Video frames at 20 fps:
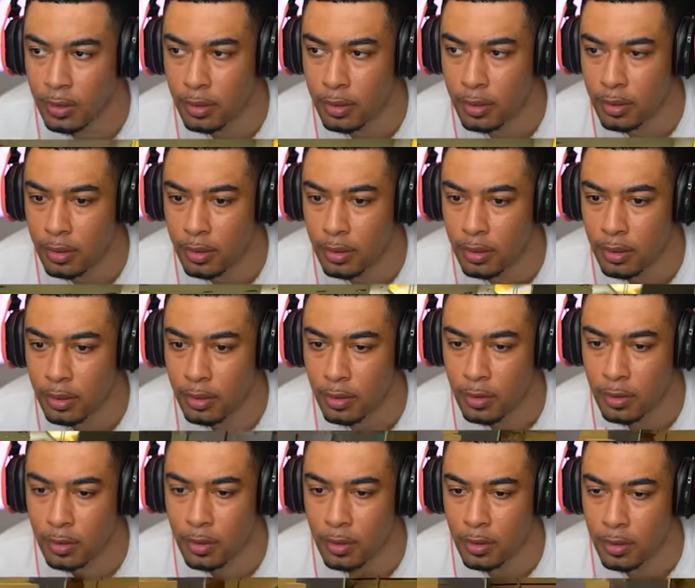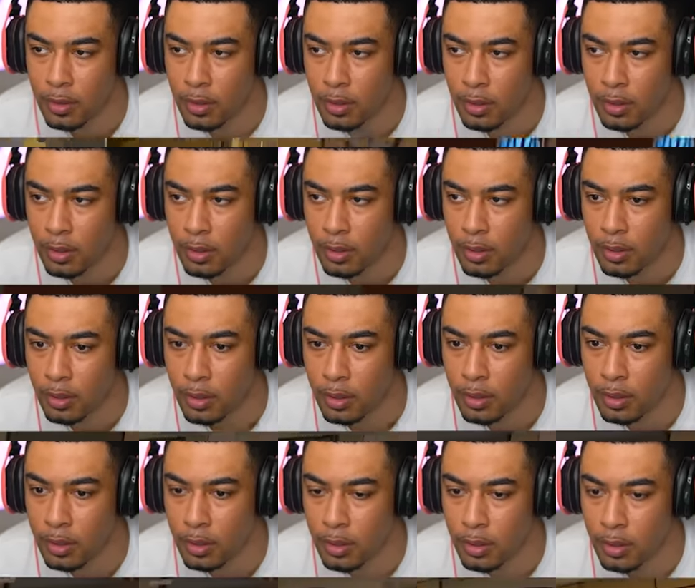
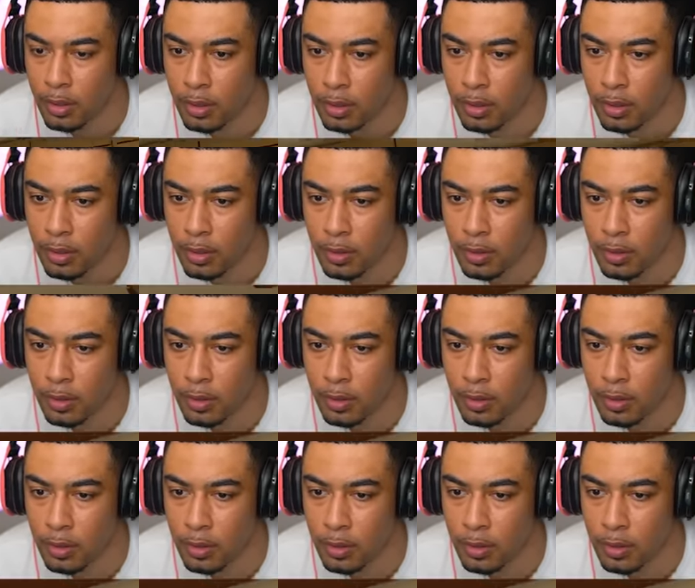(no one is talking)